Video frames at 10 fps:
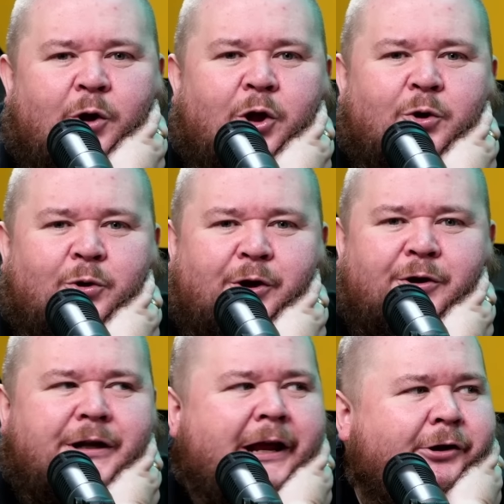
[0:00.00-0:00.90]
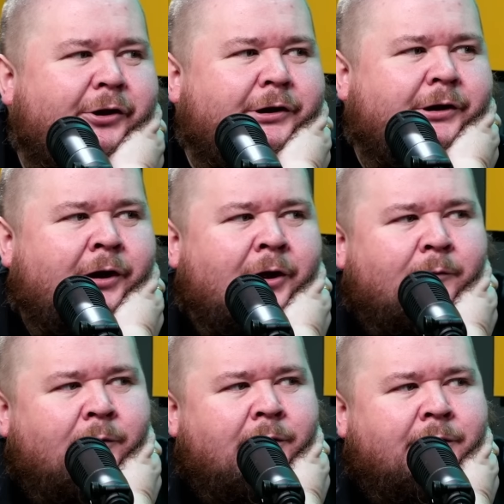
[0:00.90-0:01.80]
all going on a night out here.
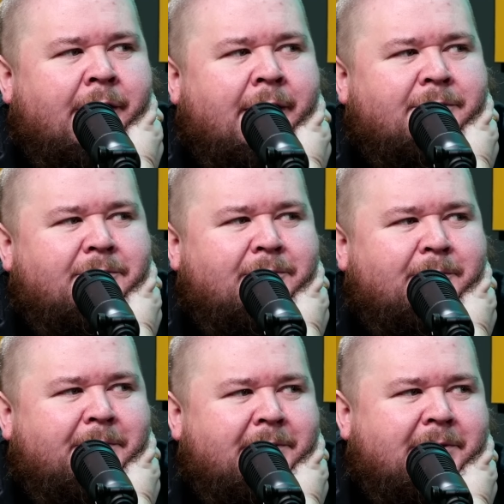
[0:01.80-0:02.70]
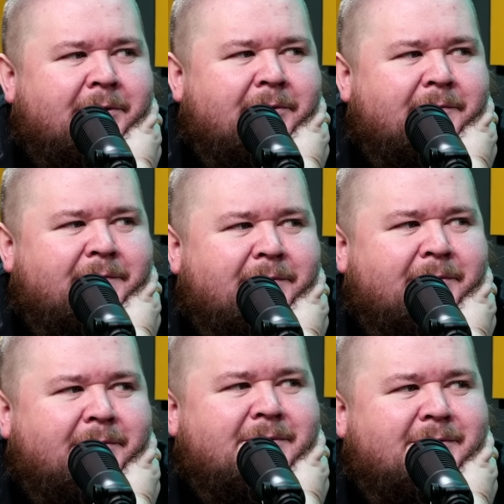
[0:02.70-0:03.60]
One night to be
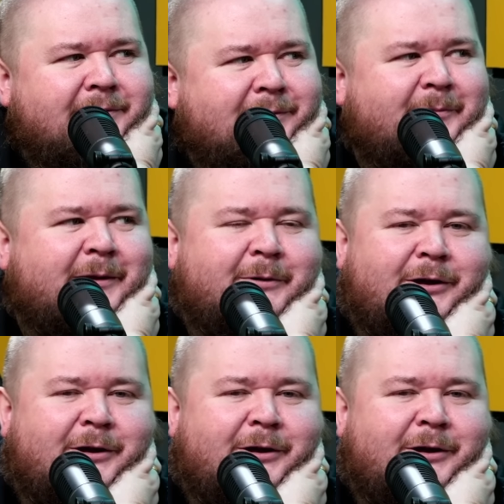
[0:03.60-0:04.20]
confused. Do you know what I mean? About a